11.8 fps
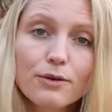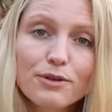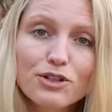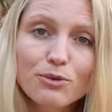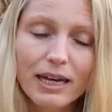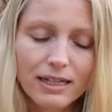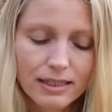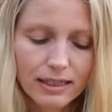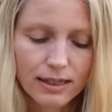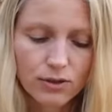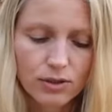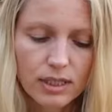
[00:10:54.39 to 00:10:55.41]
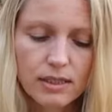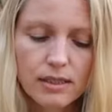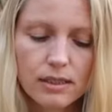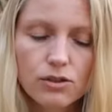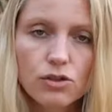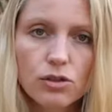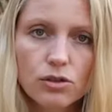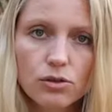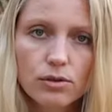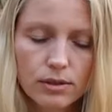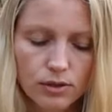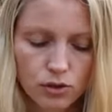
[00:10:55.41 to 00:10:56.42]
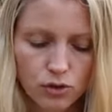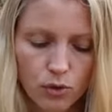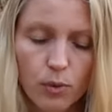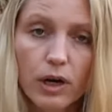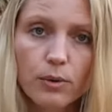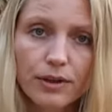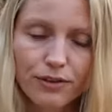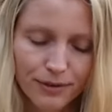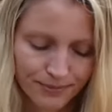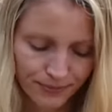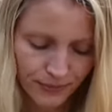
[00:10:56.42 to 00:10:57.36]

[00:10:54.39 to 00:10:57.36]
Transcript: which makes it a lot easier to, to work with.